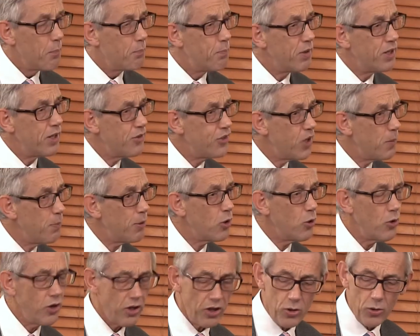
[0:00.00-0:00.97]
But in
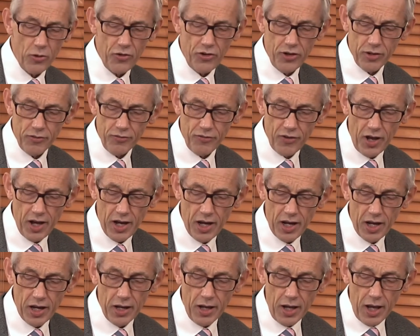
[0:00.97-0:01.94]
typical Hughesian
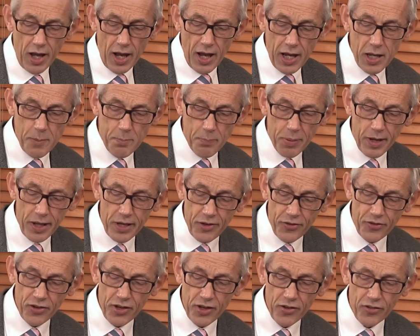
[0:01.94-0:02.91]
vein, he
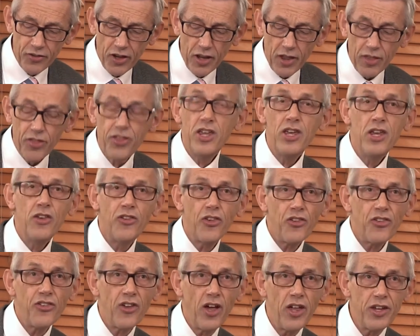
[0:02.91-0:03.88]
places
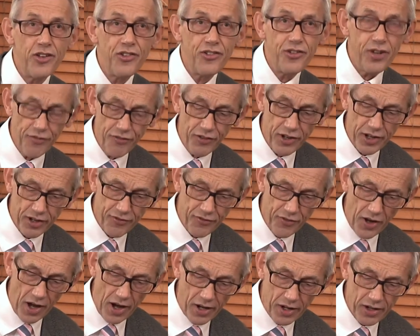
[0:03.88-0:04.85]
these scientific
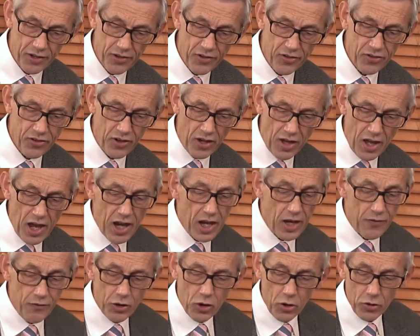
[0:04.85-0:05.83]
facts
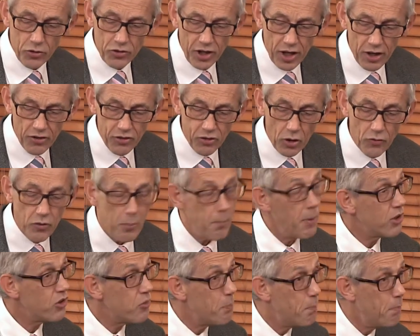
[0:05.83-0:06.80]
in the context of a
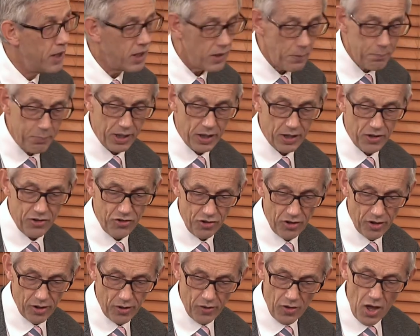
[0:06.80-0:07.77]
much bigger
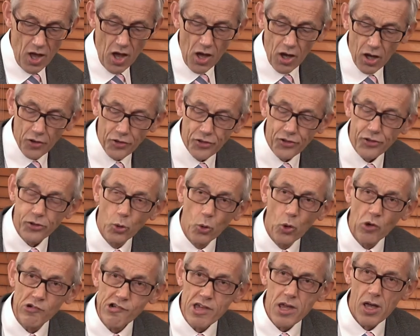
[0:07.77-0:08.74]
picture a
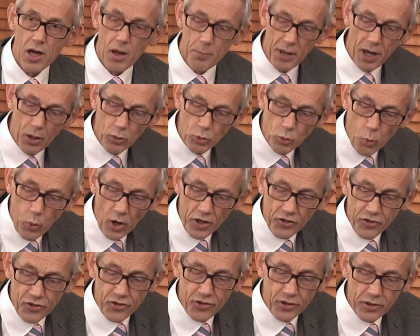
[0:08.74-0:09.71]
story about
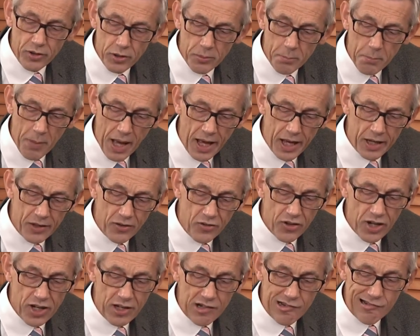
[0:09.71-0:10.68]
Western
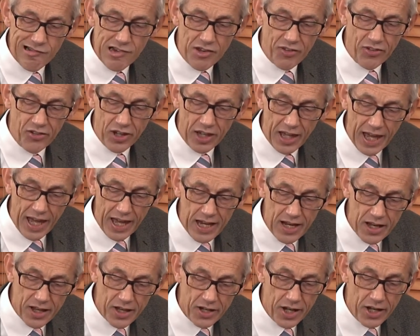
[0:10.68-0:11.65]
man's increasing
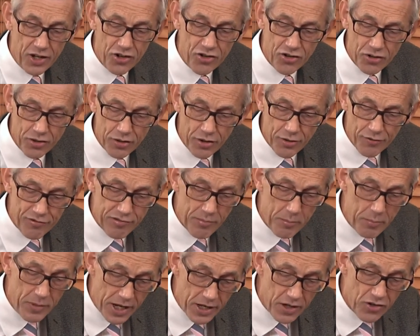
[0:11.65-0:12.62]
alienation
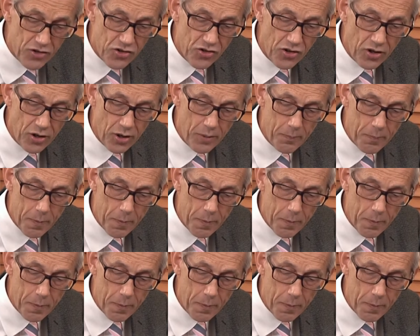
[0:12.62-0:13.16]
from nature.